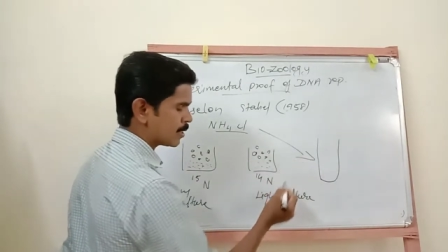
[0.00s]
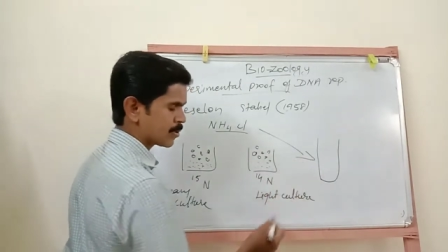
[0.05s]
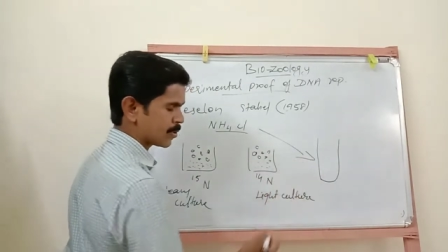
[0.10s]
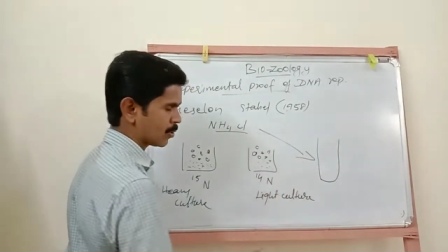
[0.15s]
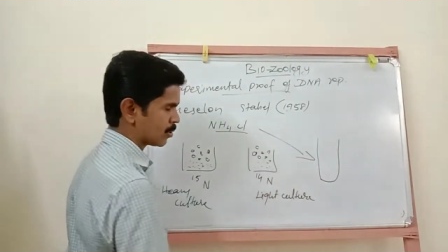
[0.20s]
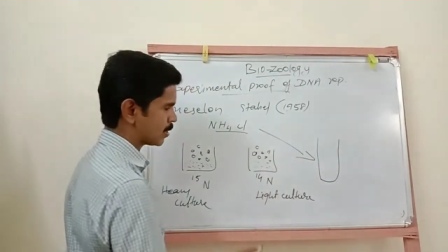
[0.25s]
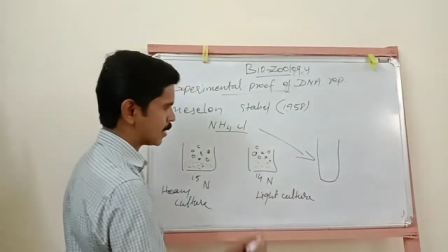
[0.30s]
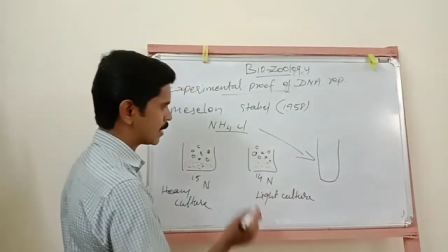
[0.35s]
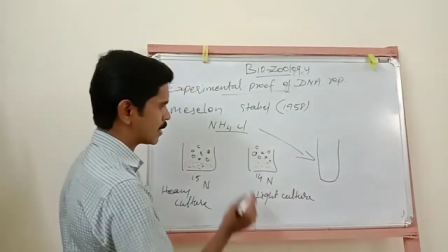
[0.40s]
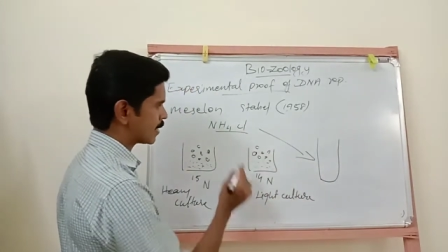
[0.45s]

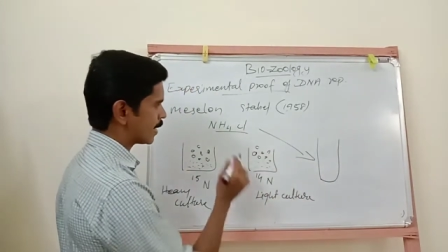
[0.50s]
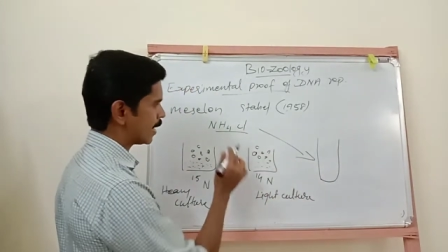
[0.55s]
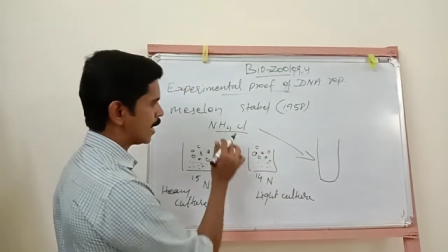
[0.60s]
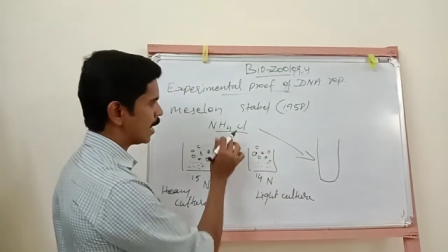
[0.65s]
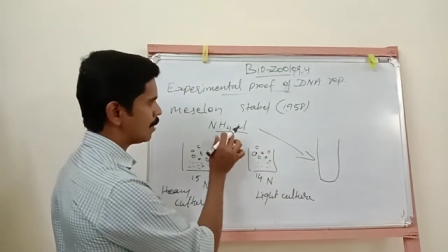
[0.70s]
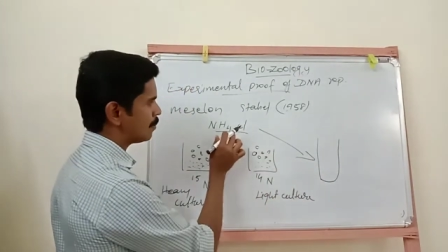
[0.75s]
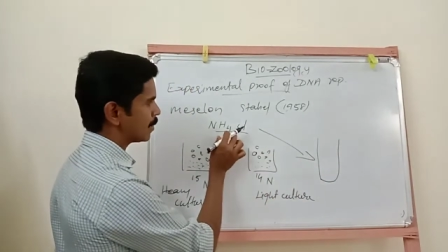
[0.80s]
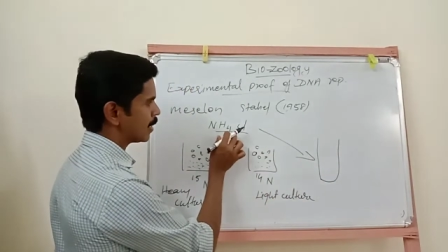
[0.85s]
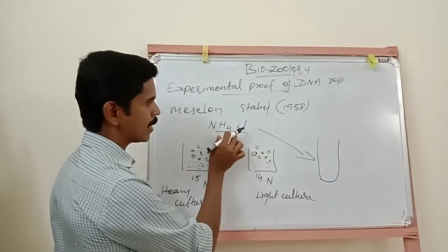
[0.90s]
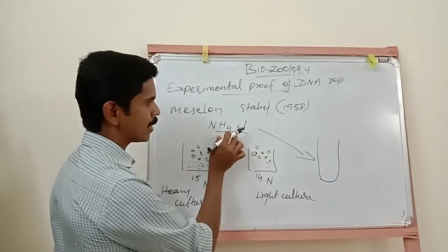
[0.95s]
So the
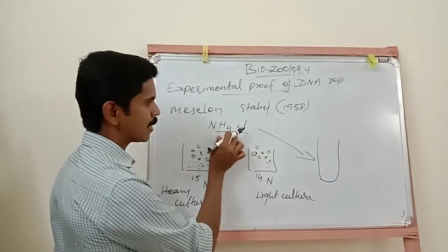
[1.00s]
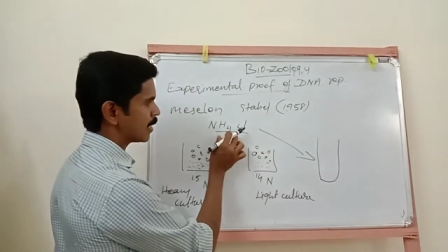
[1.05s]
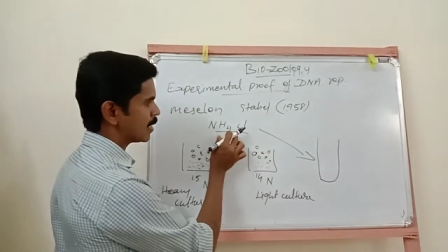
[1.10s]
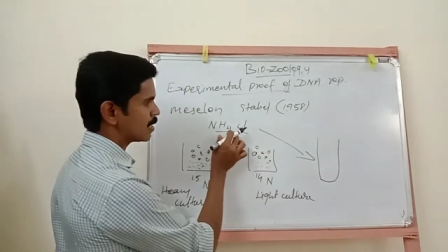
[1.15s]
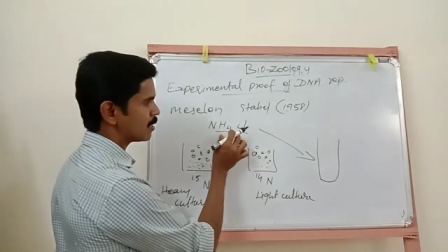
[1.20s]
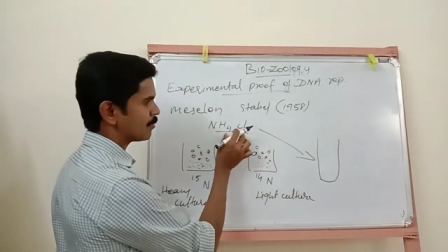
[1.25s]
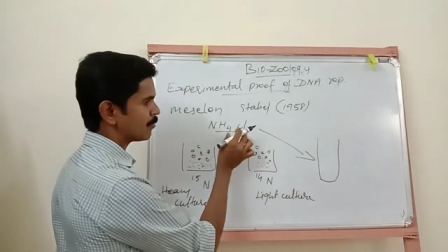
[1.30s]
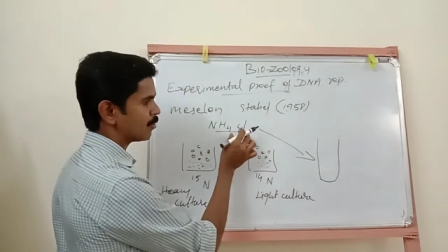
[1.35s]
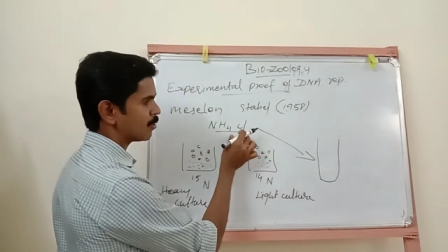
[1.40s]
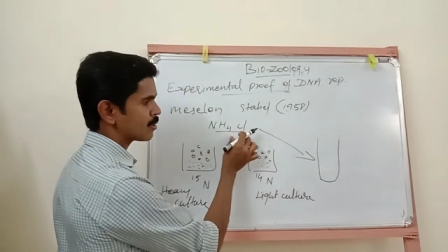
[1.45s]
same
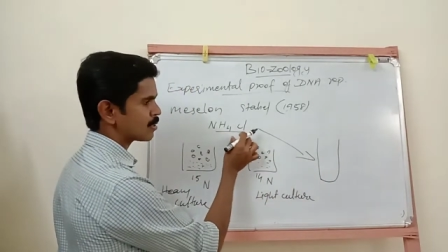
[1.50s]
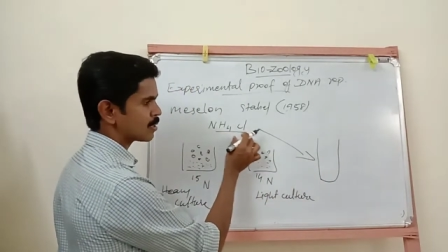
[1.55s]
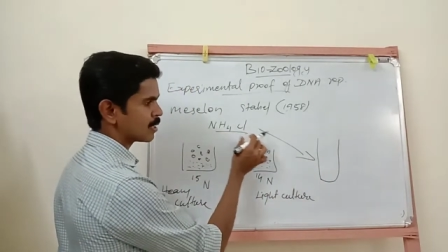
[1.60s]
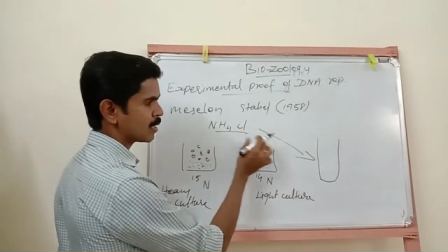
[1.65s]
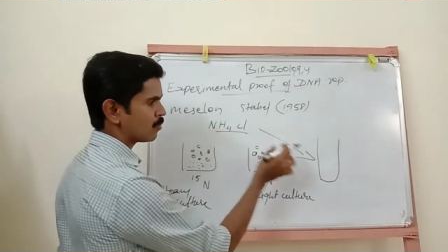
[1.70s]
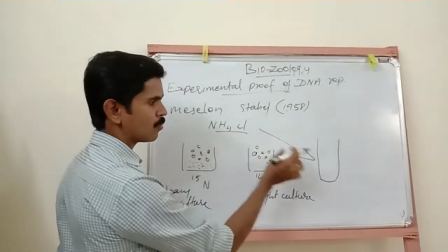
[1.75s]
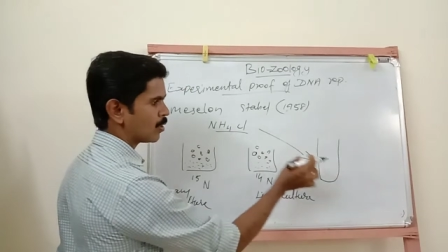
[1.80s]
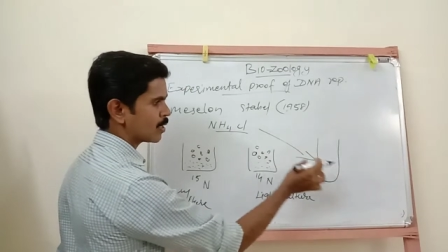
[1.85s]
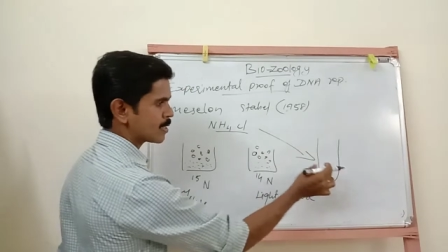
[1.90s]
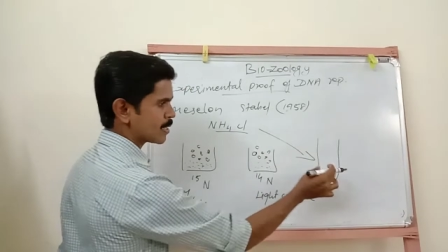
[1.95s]

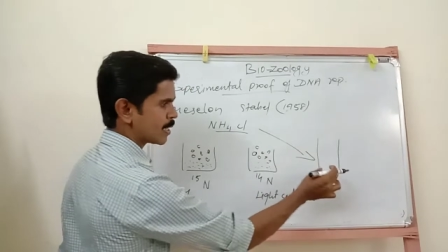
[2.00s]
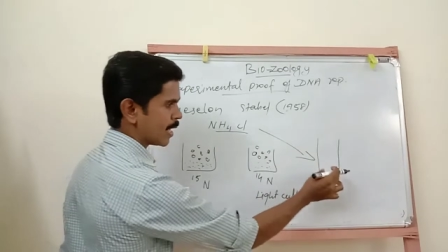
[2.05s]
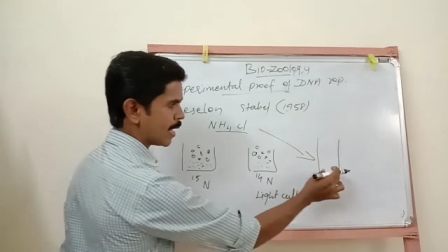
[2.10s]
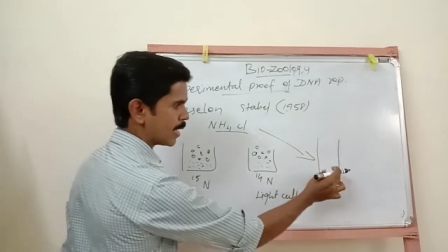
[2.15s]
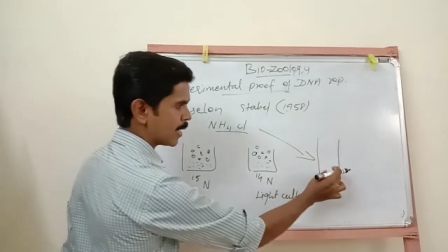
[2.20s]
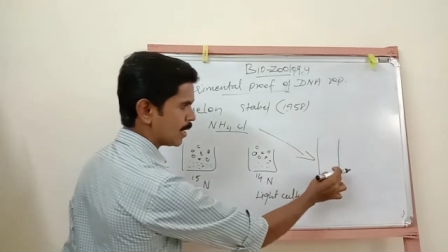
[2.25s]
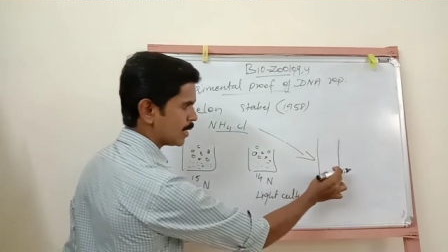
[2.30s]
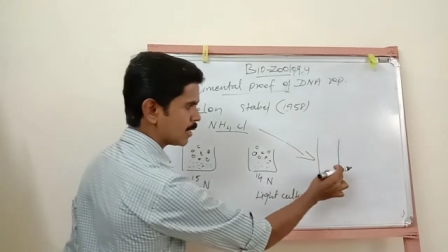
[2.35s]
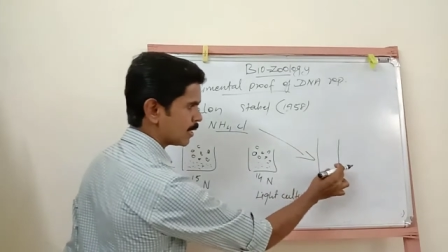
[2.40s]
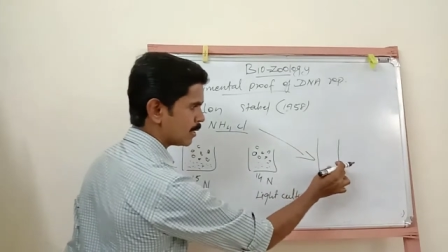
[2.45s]
NH4Cl was
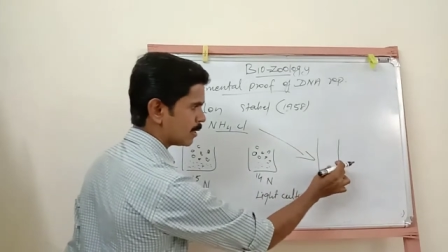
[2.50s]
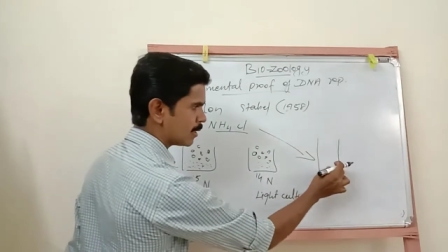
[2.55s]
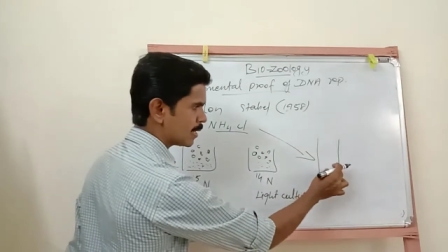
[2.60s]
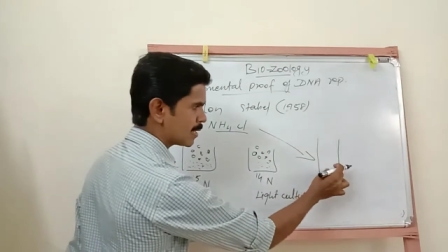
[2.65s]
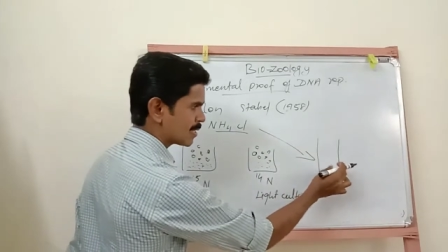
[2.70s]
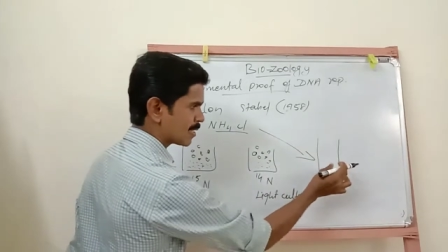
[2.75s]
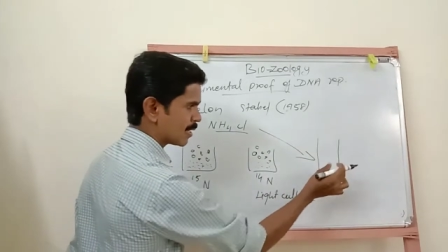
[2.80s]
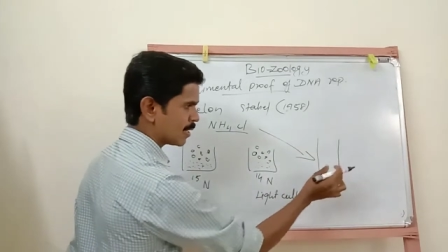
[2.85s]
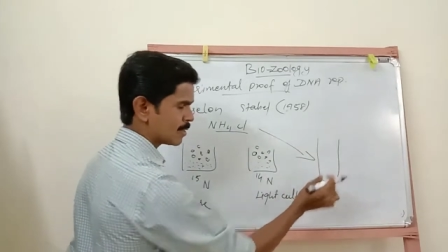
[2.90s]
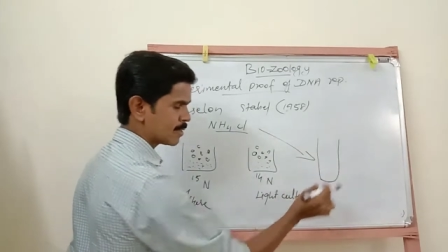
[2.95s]
added in
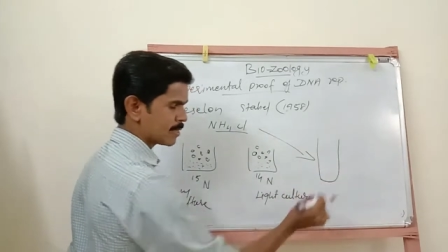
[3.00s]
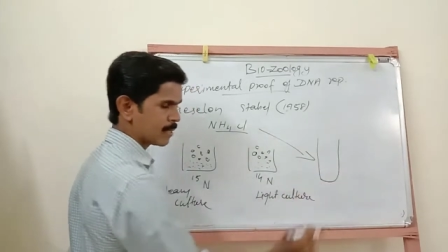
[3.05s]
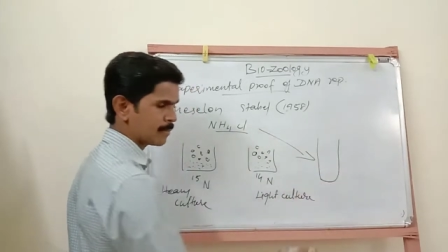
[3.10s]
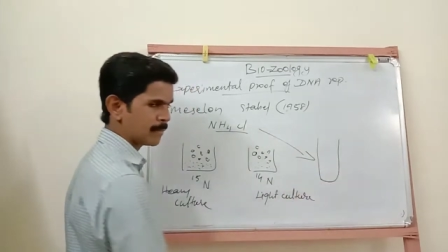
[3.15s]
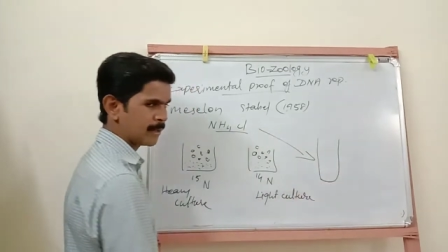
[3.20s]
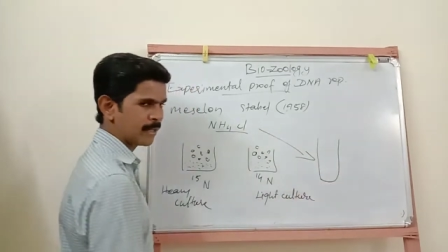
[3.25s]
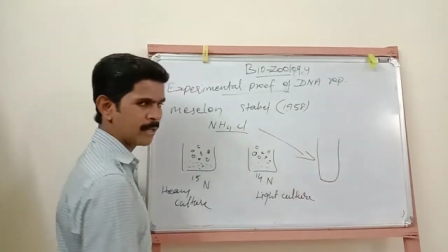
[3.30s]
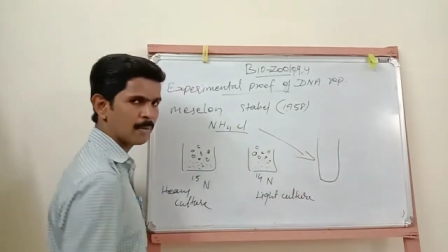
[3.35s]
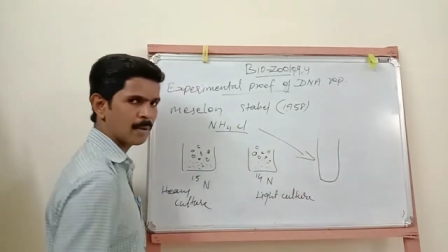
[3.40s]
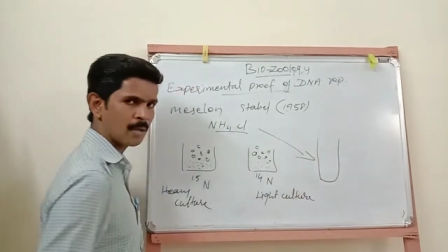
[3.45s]
this culture
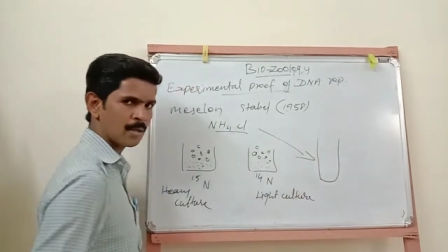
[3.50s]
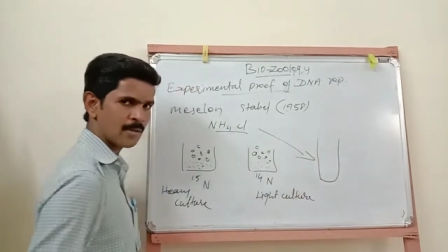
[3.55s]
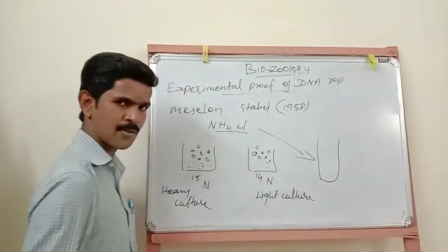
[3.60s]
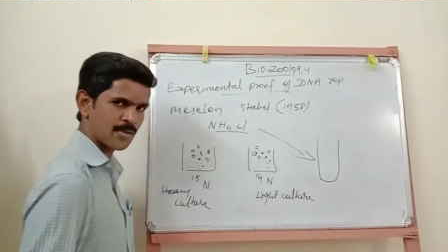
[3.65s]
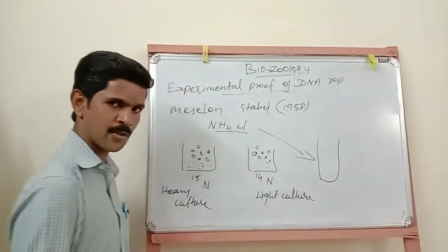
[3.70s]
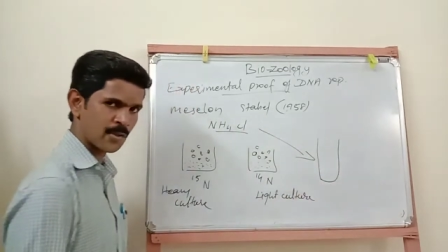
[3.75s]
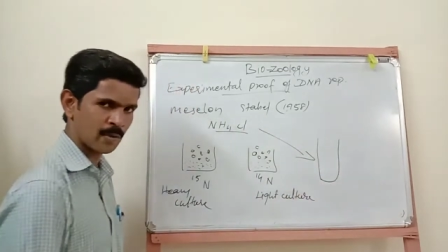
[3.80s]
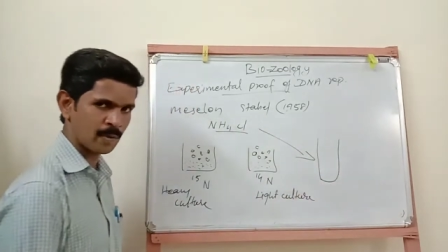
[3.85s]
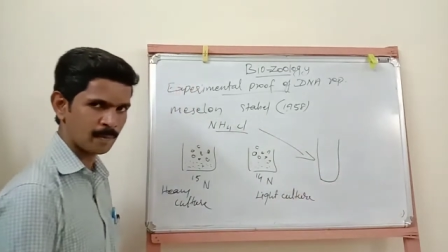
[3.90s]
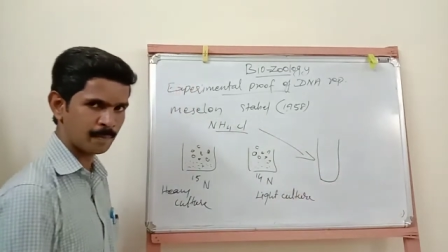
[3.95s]
medium
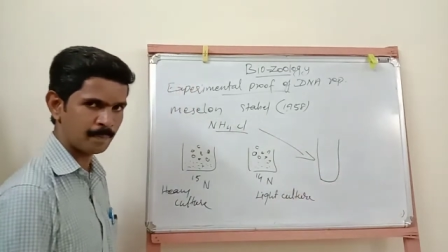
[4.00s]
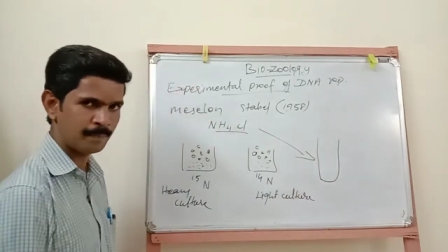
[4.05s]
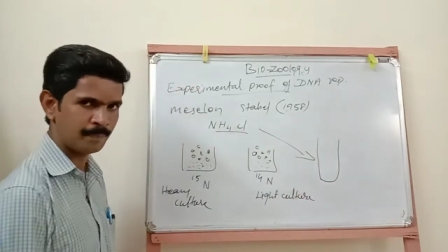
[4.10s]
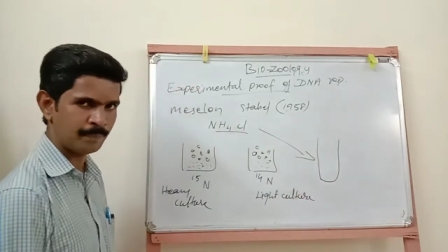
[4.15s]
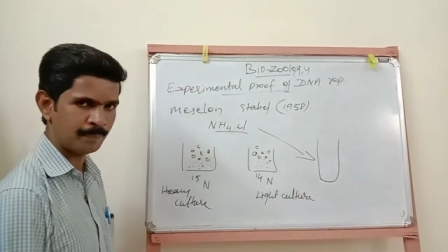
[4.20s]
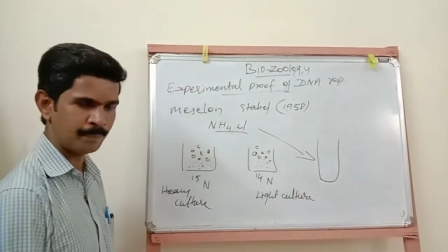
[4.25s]
also.